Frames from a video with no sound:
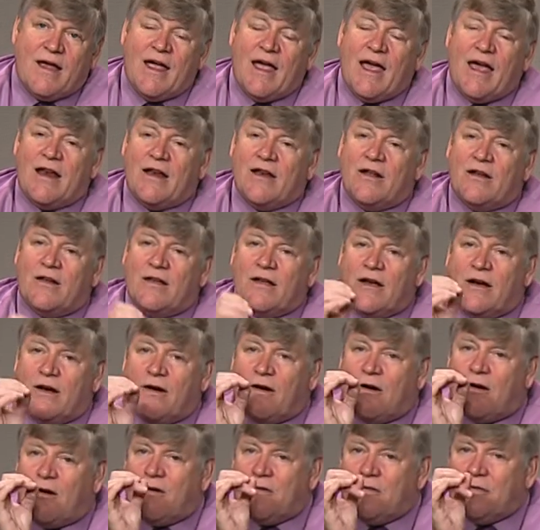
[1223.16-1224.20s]
And on,
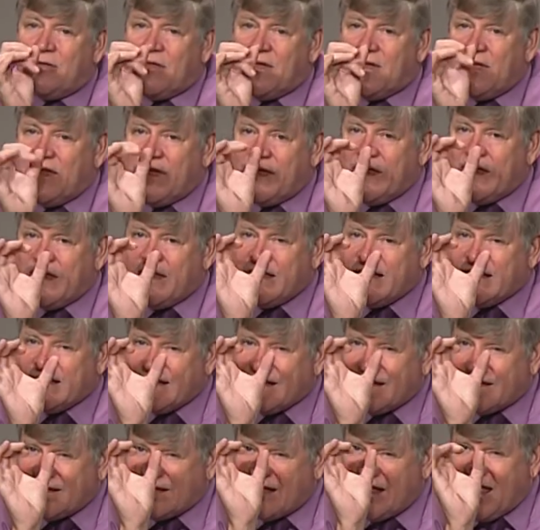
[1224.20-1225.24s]
on the
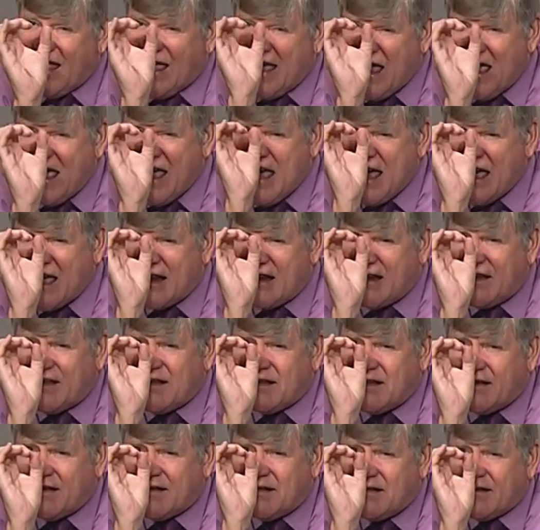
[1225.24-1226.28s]
head
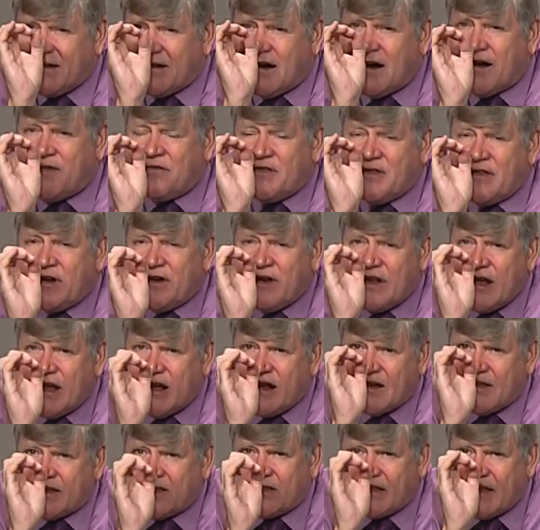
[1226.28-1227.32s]
of the
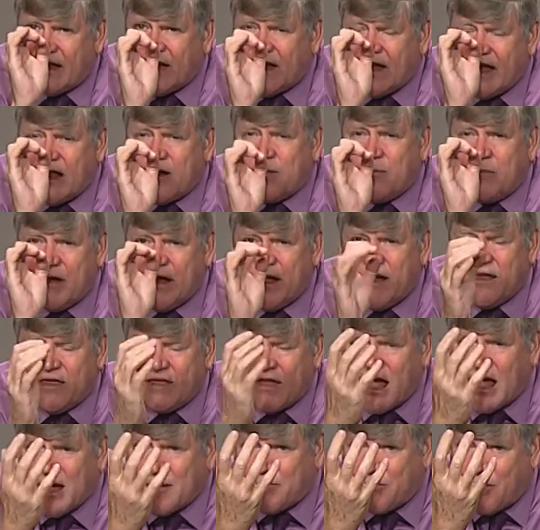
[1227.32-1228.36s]
neck, the head being
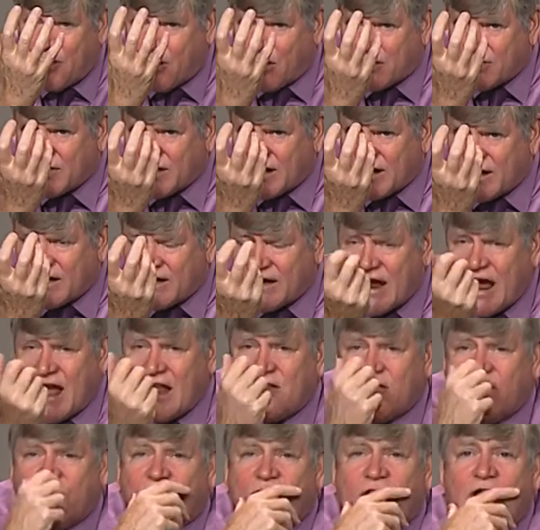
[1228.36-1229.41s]
that part that
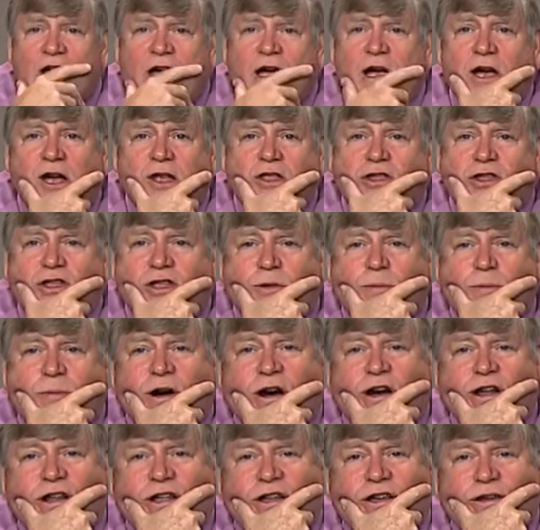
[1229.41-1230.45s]
attaches to the
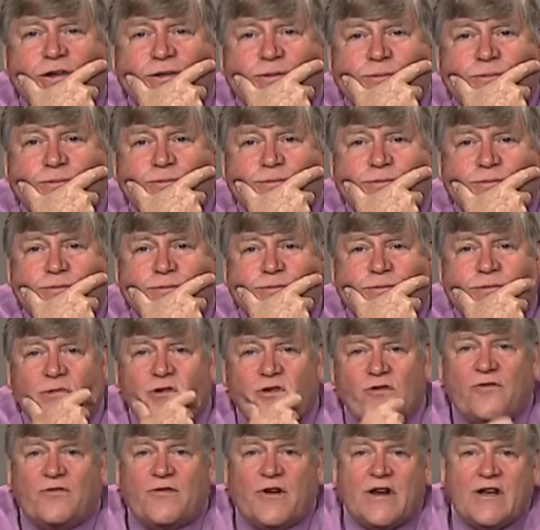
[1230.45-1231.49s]
body,
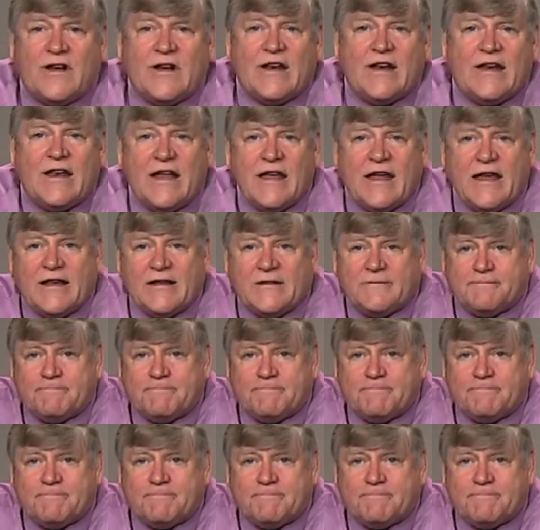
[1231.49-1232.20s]
you'll find a date.